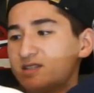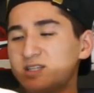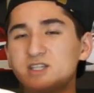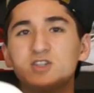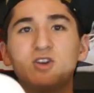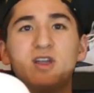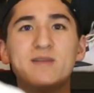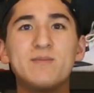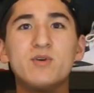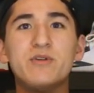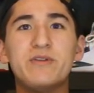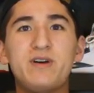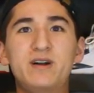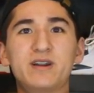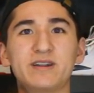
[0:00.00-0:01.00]
Let's try them both
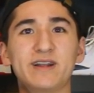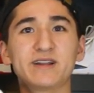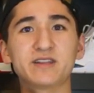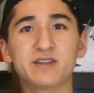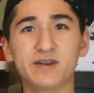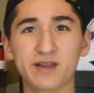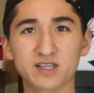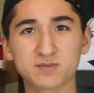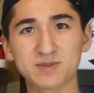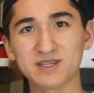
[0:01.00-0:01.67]
on and get to the next